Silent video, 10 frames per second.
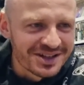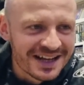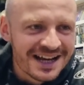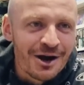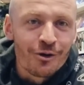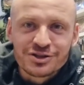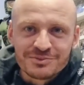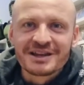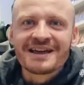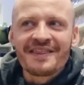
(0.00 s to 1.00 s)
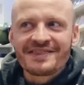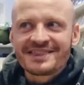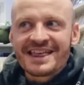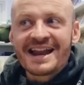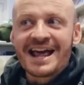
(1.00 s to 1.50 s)
And ultimately that
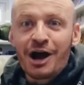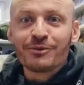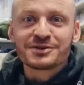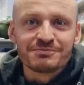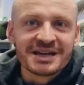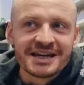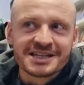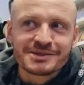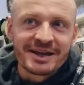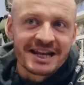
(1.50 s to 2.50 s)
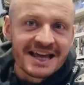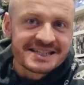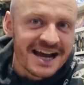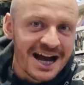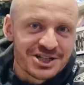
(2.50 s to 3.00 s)
then helps me spend
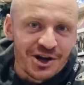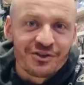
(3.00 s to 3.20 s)
less cash